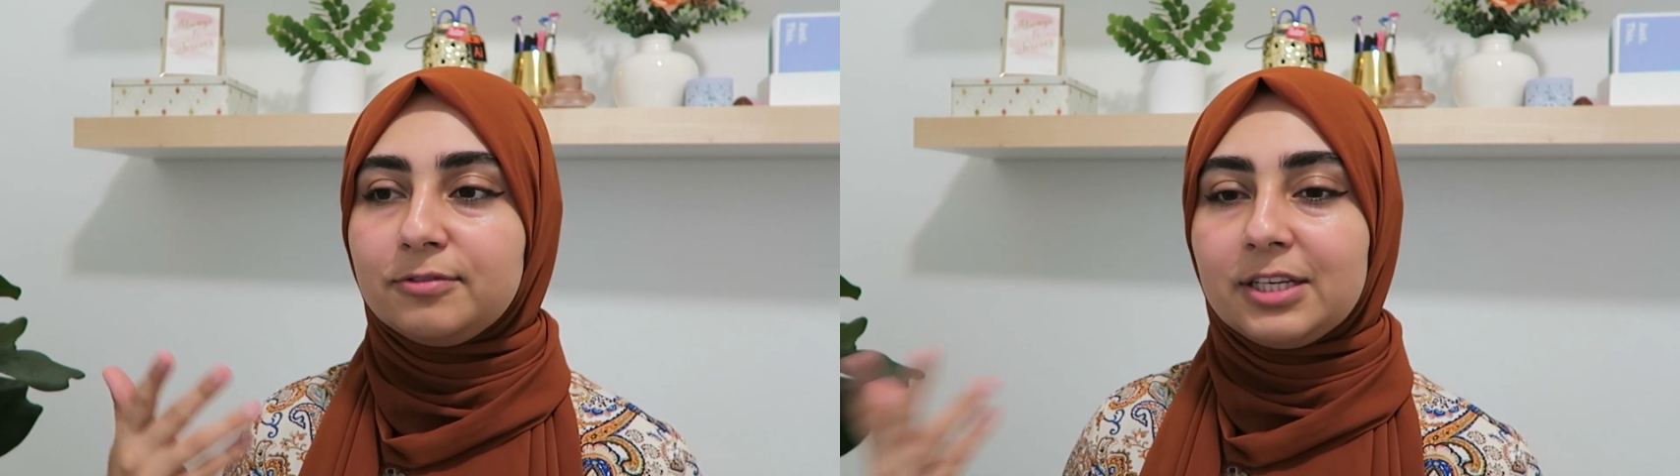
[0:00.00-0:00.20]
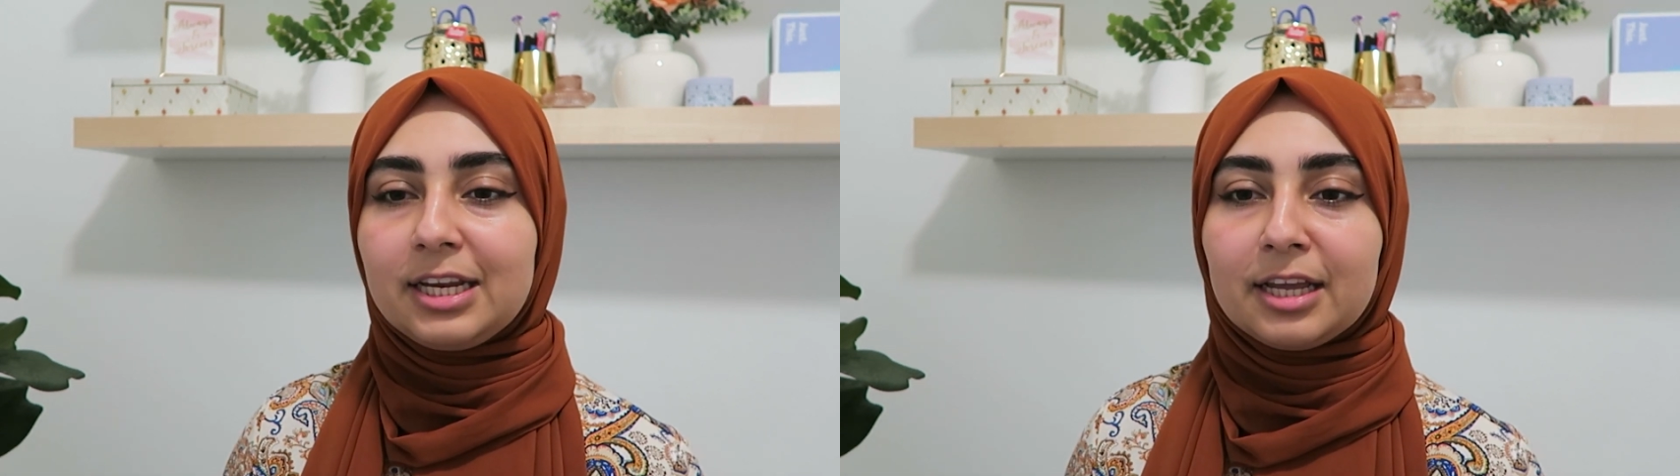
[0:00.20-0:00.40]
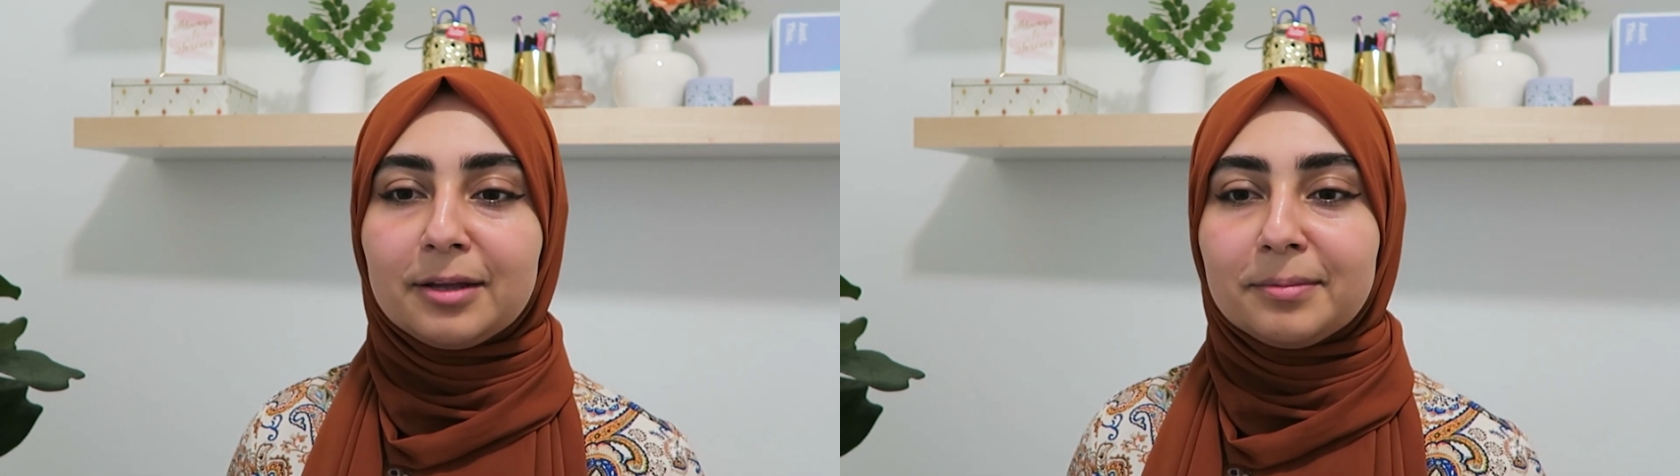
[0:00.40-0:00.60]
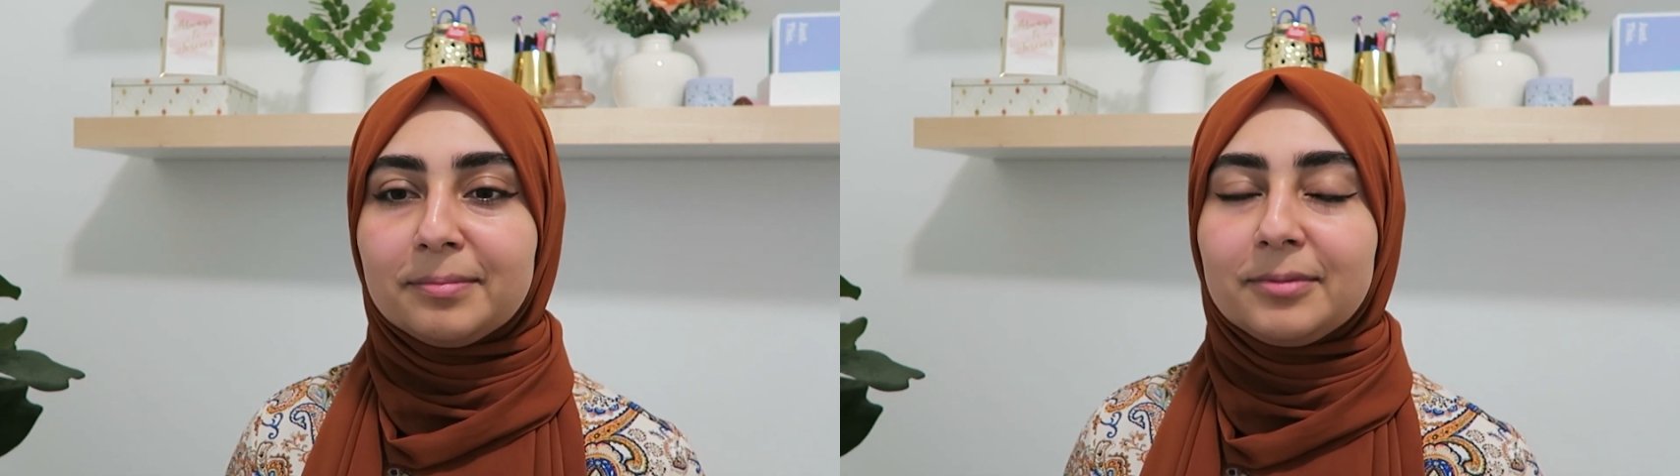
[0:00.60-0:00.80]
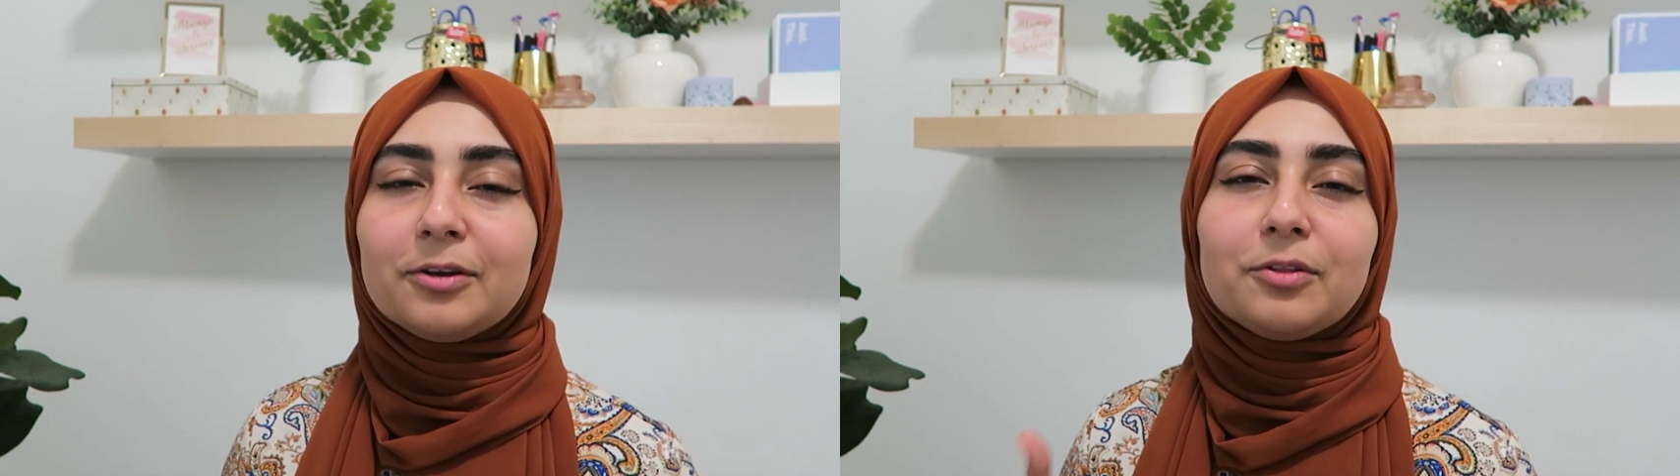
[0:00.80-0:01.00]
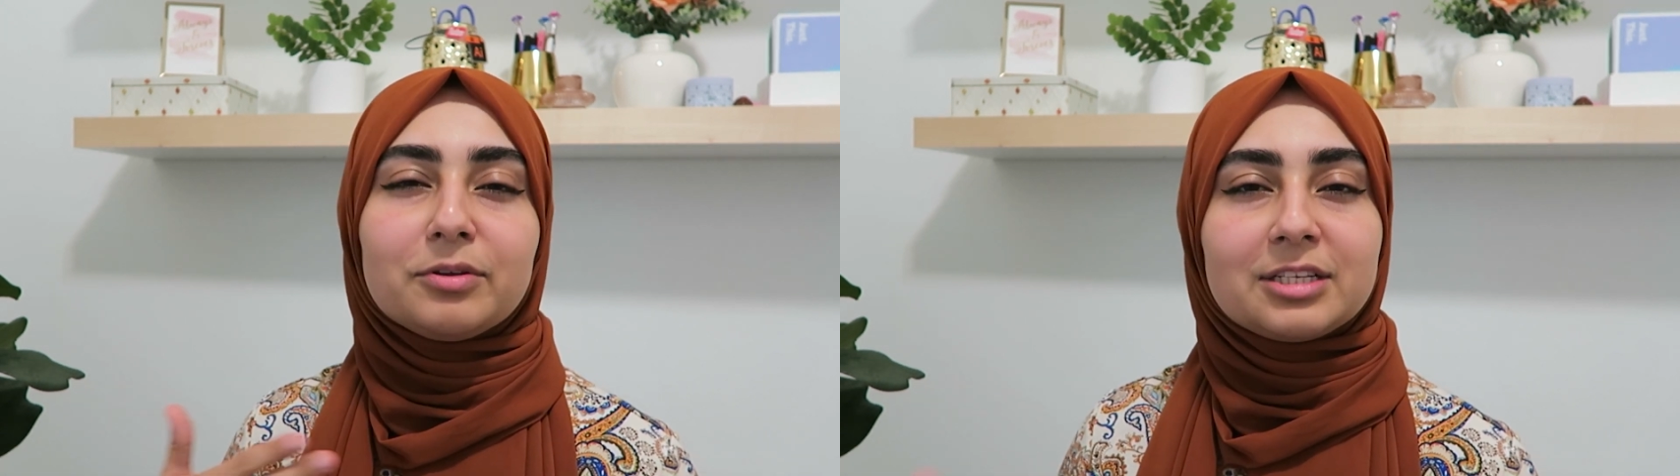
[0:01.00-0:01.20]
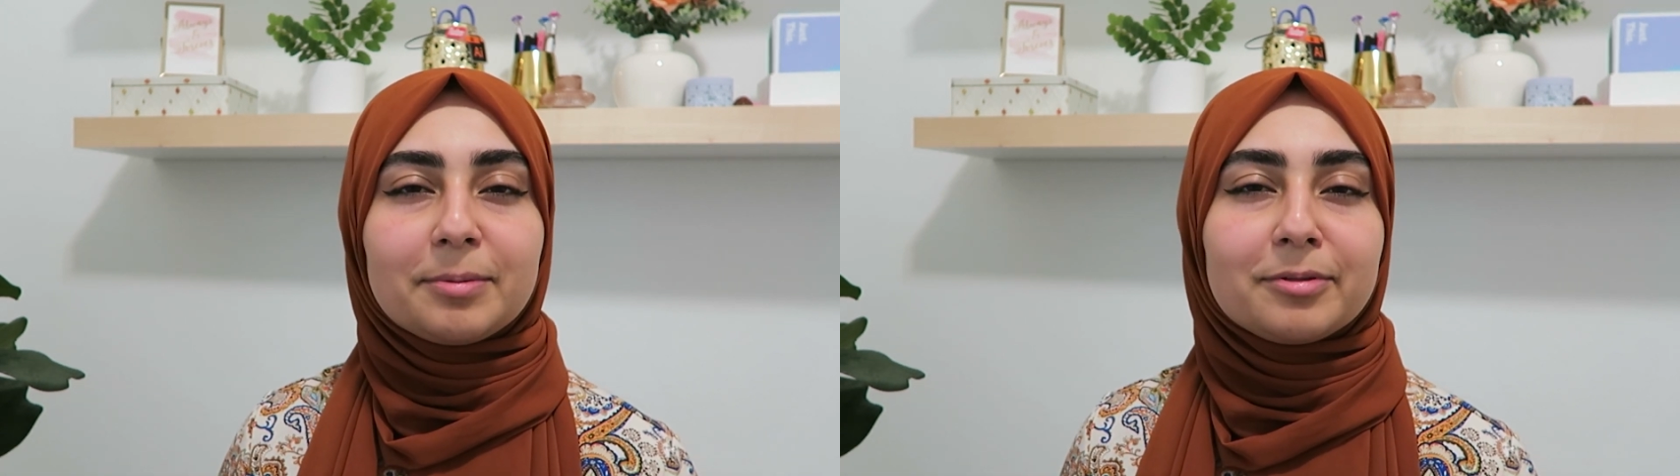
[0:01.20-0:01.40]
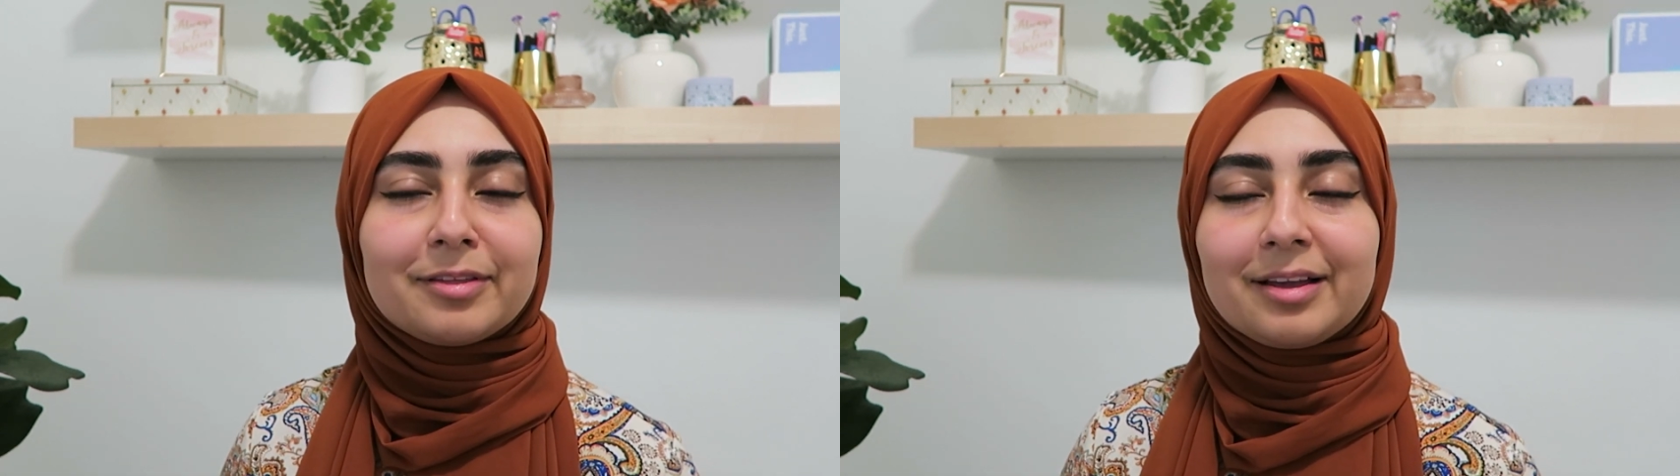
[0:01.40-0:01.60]
feeding him, you know, those
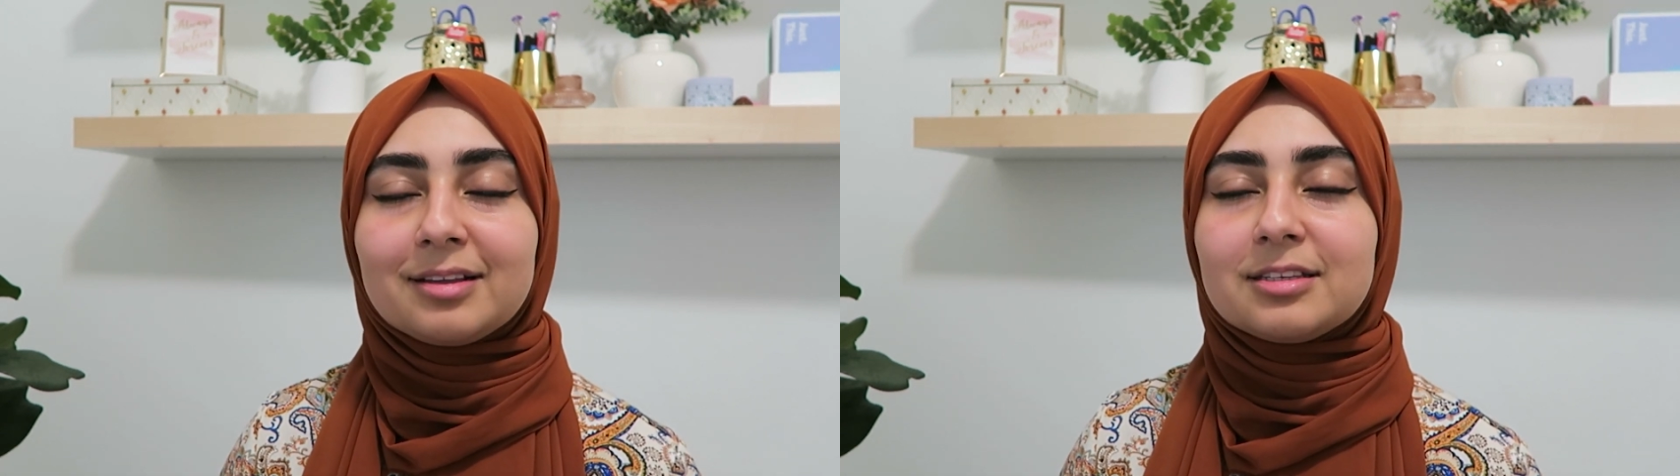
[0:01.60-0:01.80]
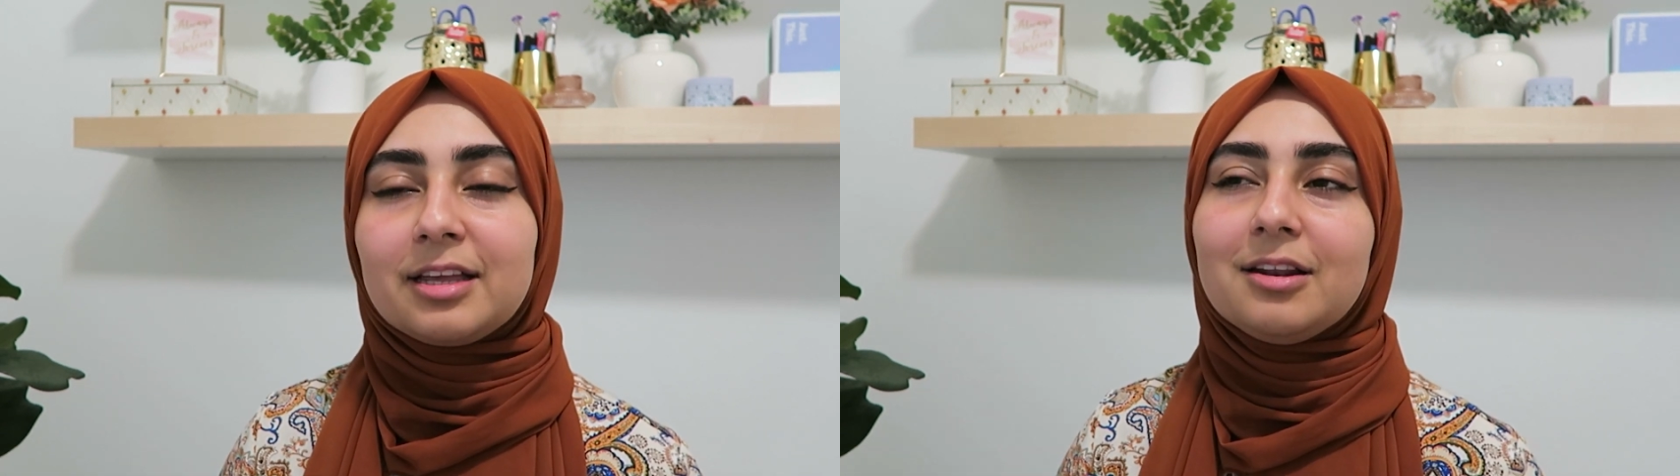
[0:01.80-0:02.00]
type of things.